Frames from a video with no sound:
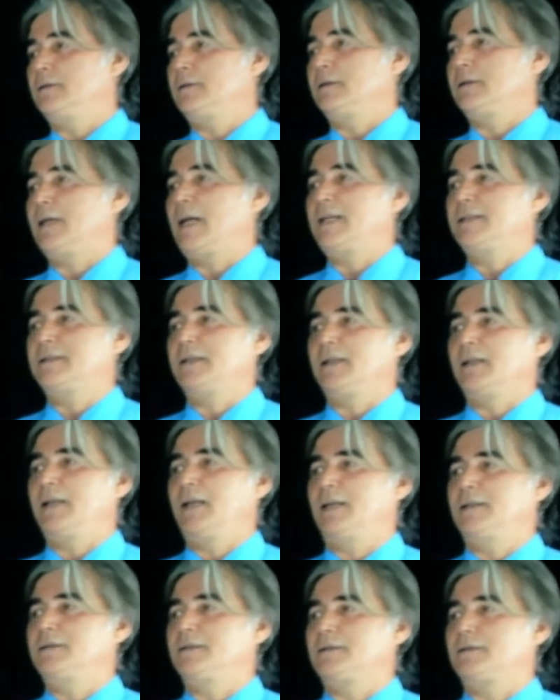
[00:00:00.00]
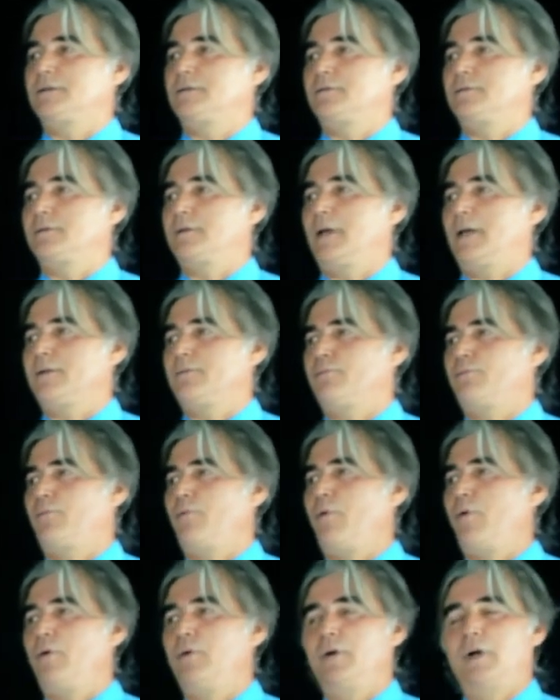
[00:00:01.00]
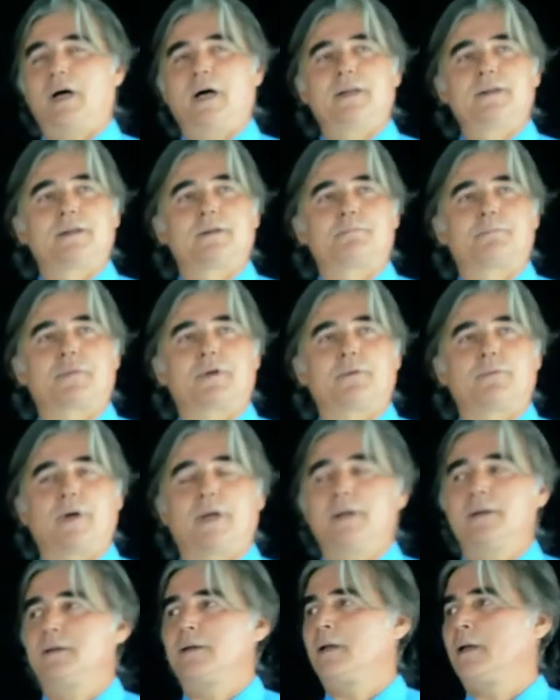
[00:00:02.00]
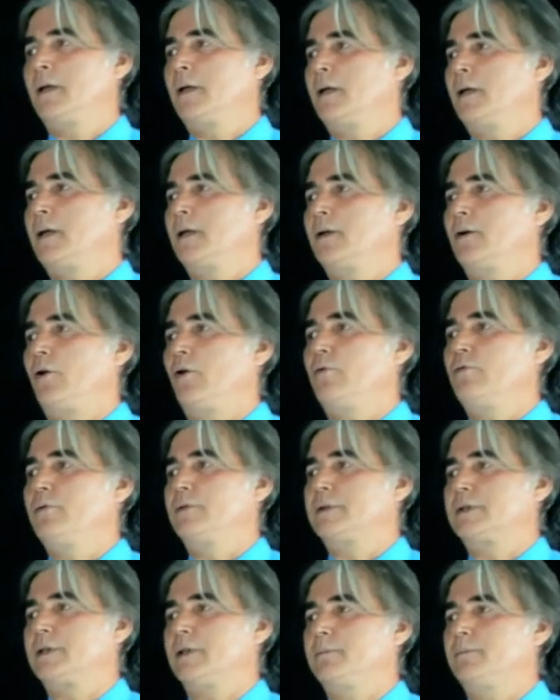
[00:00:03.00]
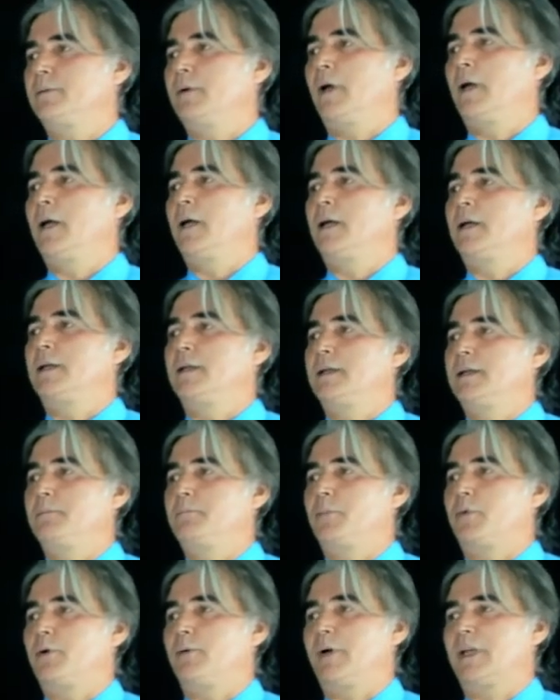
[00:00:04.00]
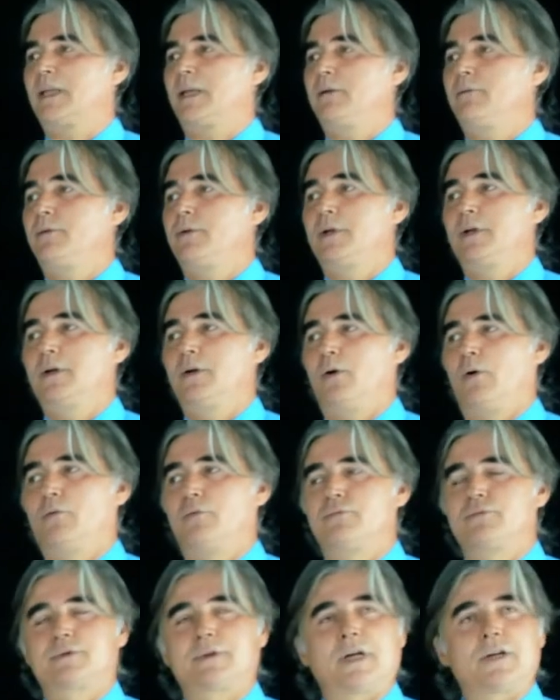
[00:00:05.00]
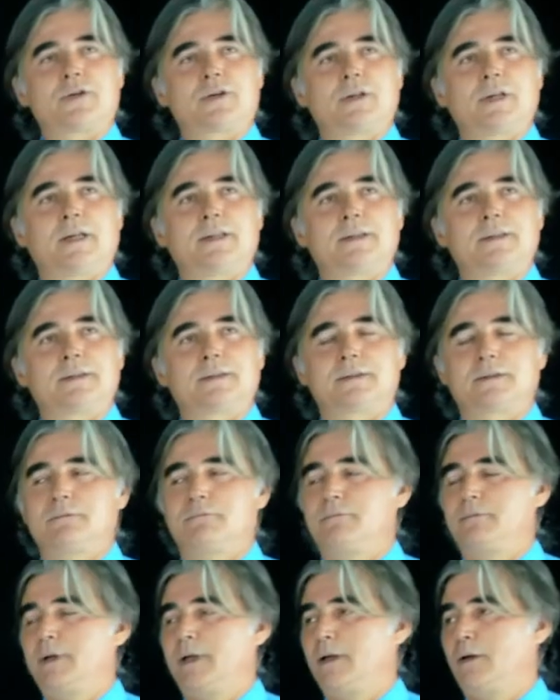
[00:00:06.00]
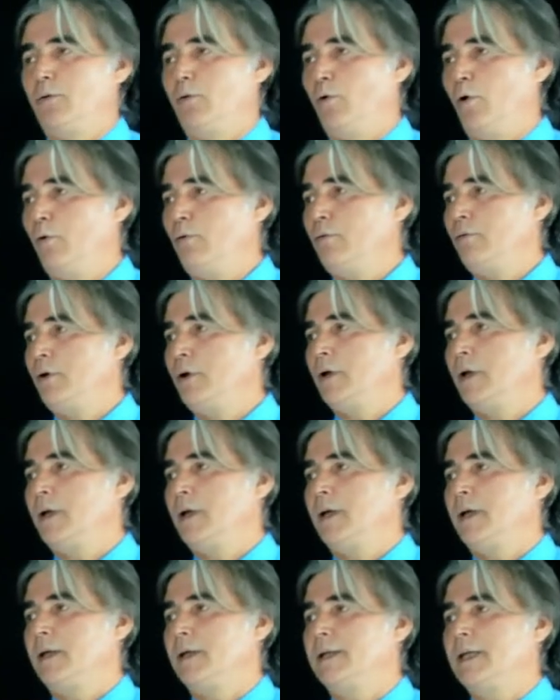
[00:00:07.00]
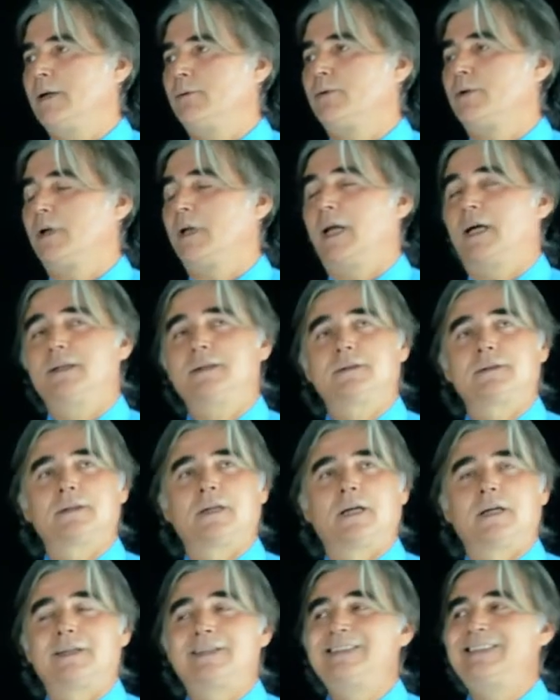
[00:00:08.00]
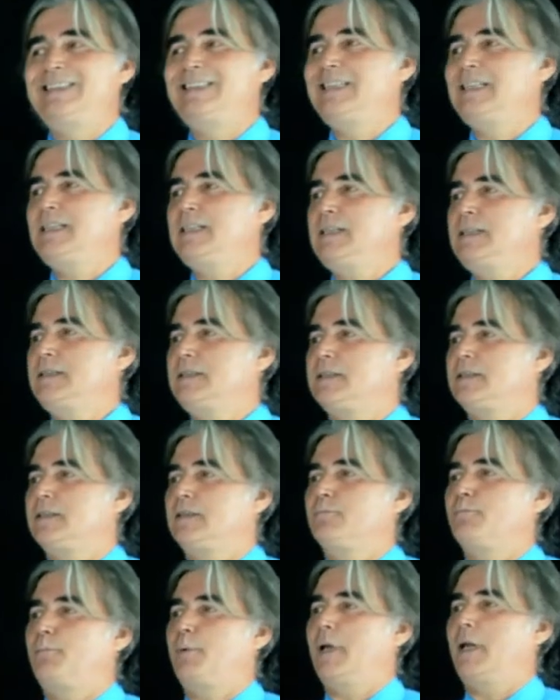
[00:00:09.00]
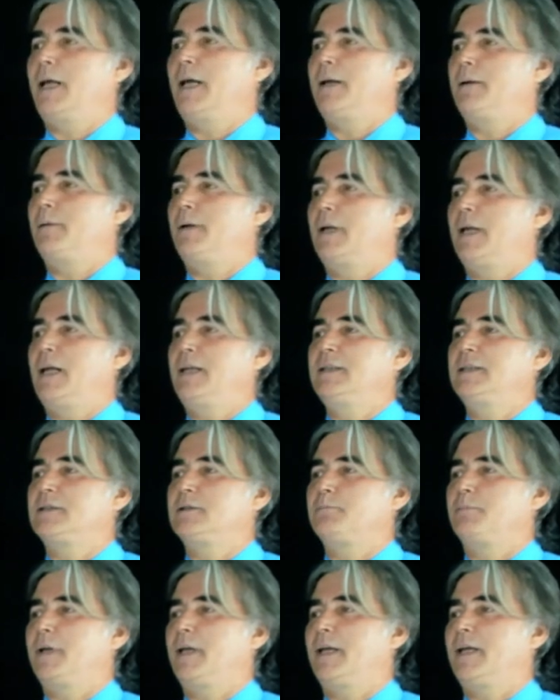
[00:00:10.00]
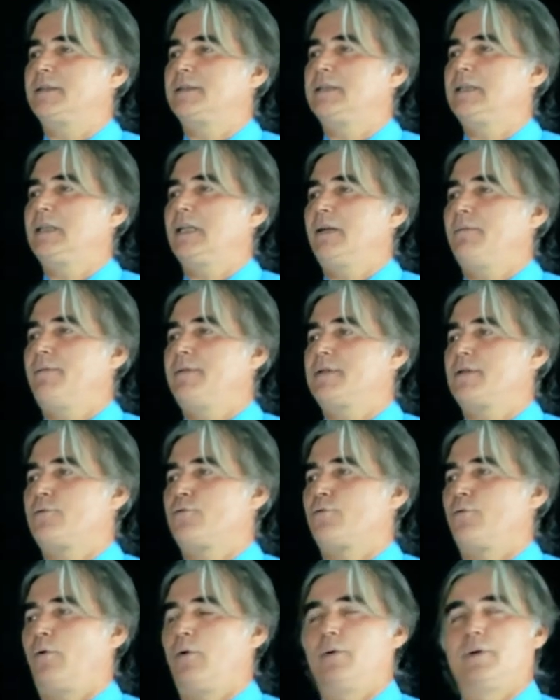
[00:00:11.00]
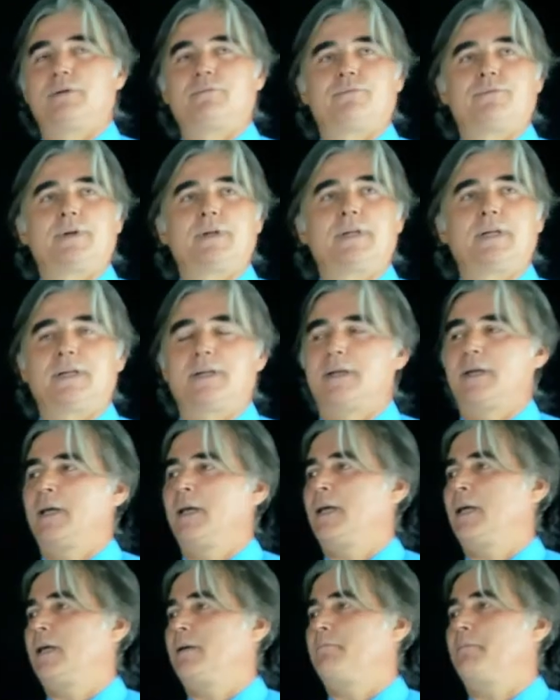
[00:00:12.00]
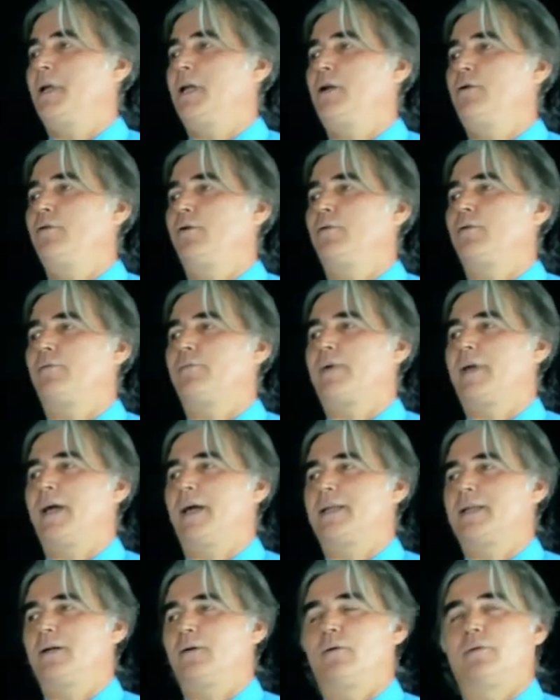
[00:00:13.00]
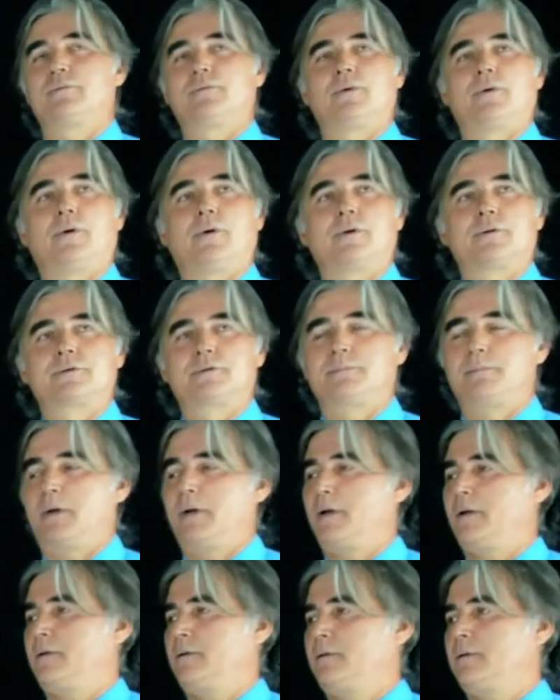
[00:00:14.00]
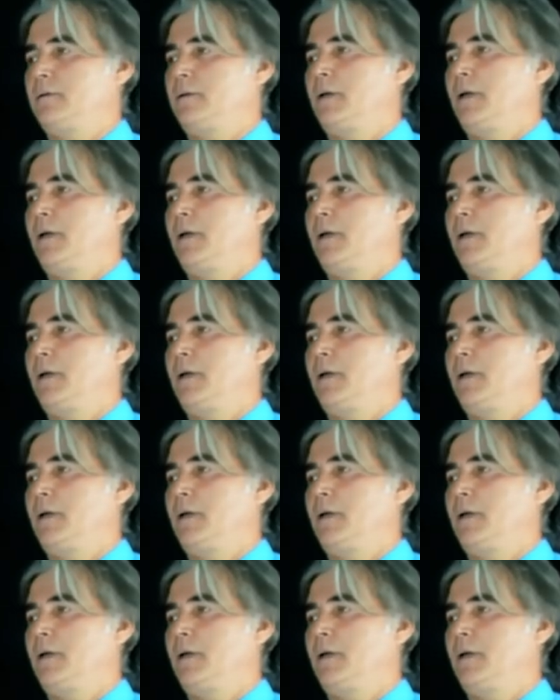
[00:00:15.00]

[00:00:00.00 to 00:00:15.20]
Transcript: grazing lands do not fall under private, ownership, the productivity of such land is very low. Nevertheless, these lands play a significant role in feeding millions of cattle on the Earth's planet,